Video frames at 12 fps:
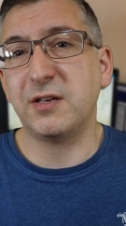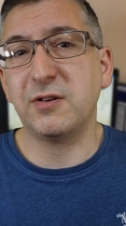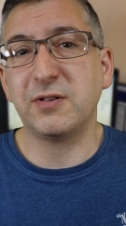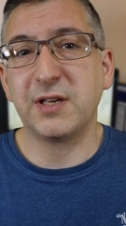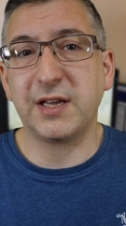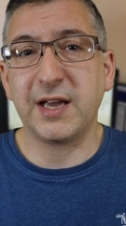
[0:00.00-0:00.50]

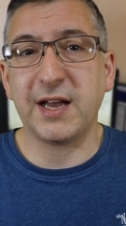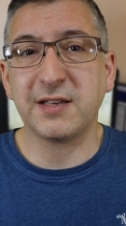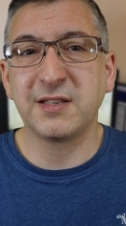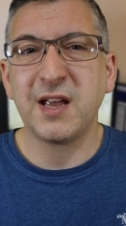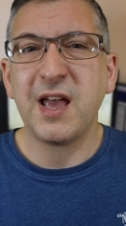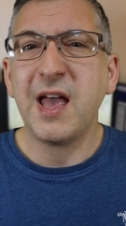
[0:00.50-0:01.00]
using
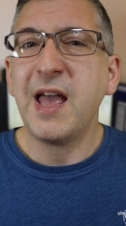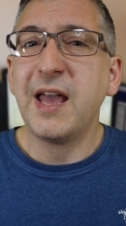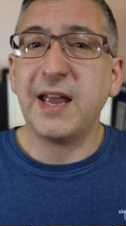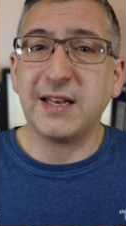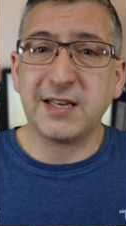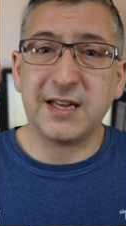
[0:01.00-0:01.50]
gas.
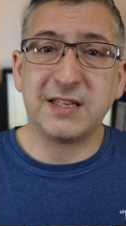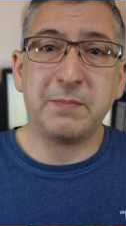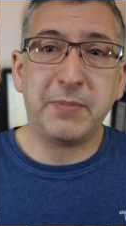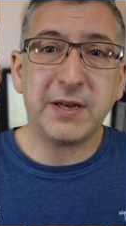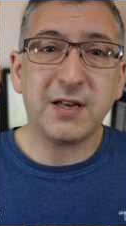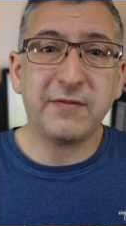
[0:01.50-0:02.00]
It takes a
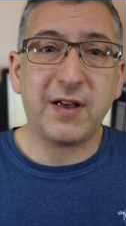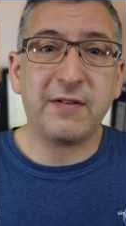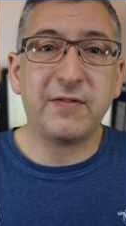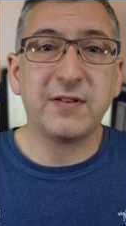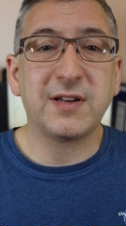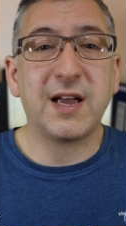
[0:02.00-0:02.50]
bit of
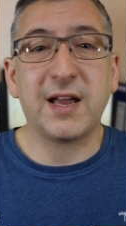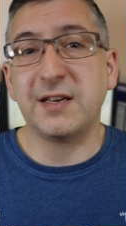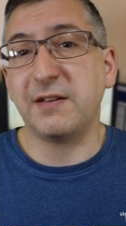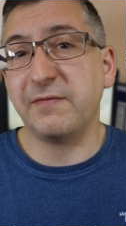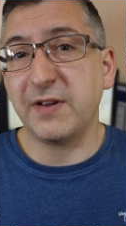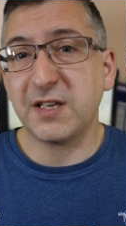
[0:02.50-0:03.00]
effort
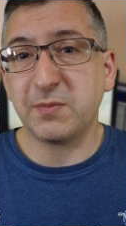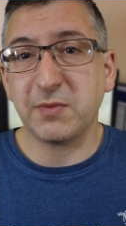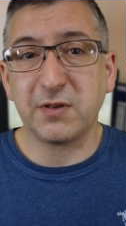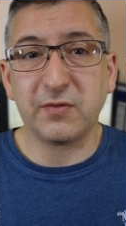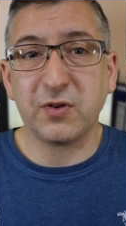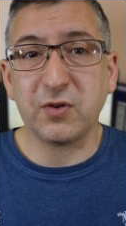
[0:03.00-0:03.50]
and
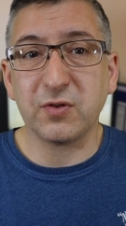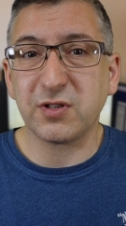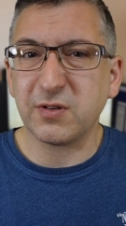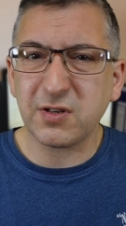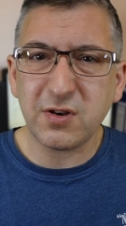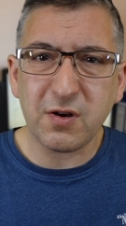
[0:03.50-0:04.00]
investment, of course,
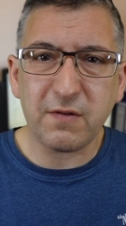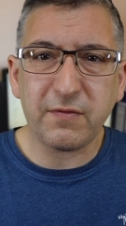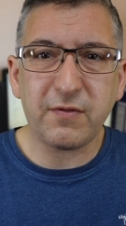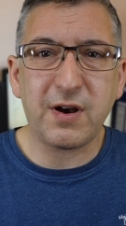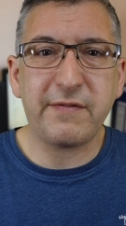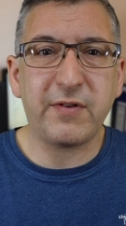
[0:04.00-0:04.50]
so it's not
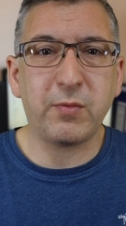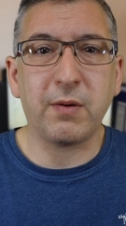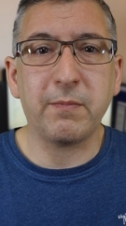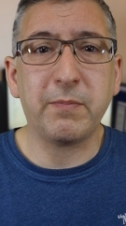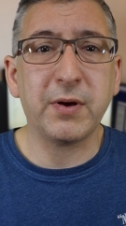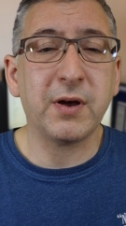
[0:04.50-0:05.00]
for
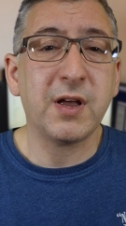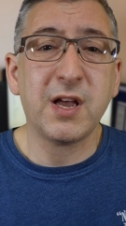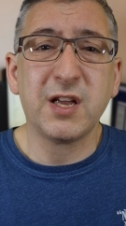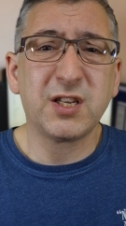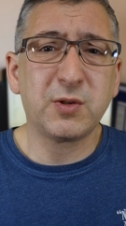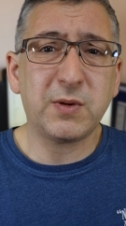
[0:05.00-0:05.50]
everyone, but
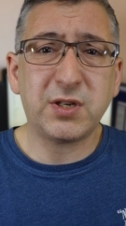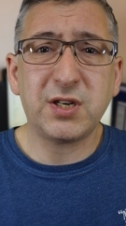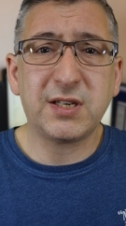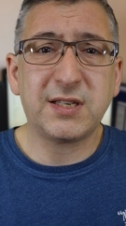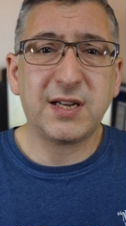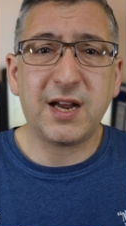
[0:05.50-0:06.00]

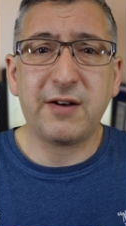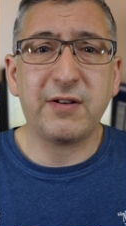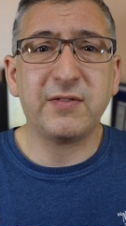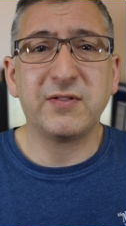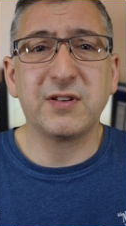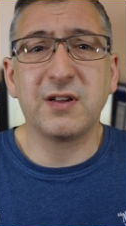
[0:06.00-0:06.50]
switching
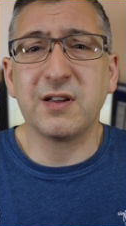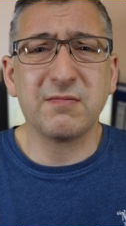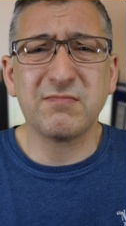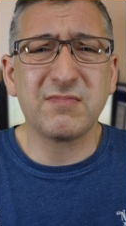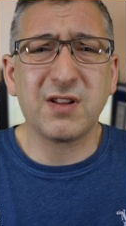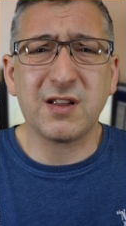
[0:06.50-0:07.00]
tariffs at
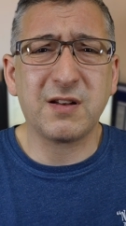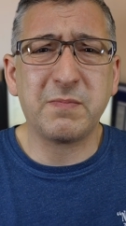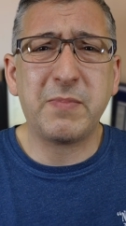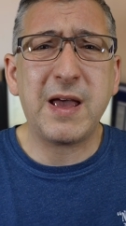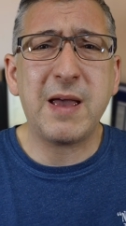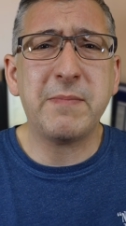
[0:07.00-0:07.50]
a
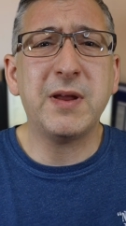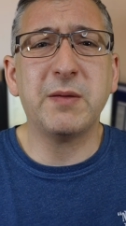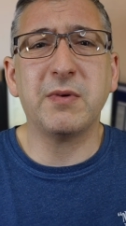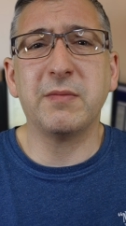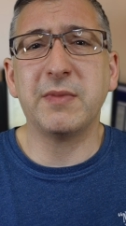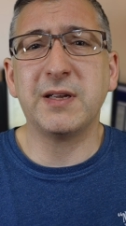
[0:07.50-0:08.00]
bare
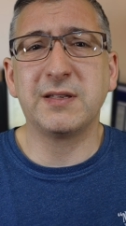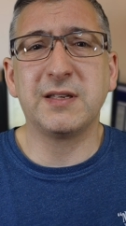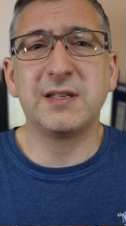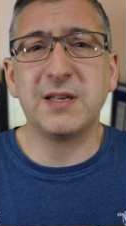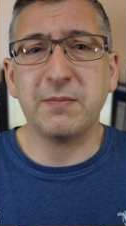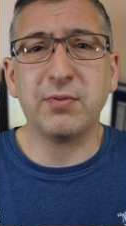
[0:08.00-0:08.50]
minimum is a
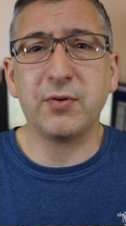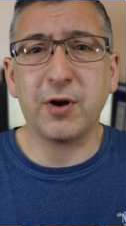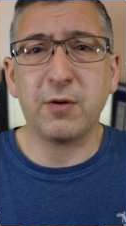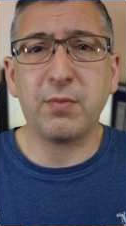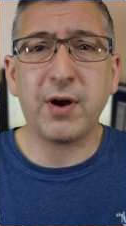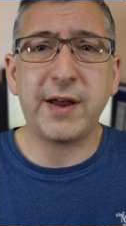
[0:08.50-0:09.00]
simple
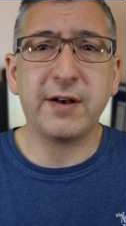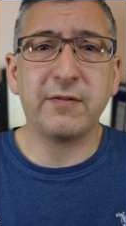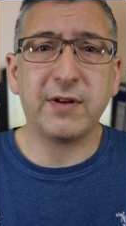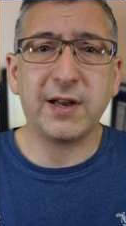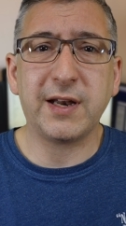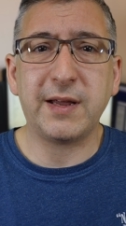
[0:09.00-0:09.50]
no-brainer
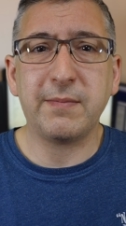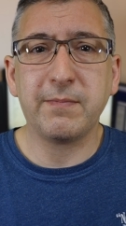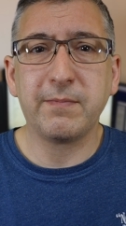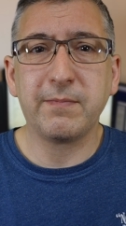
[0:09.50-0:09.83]
really.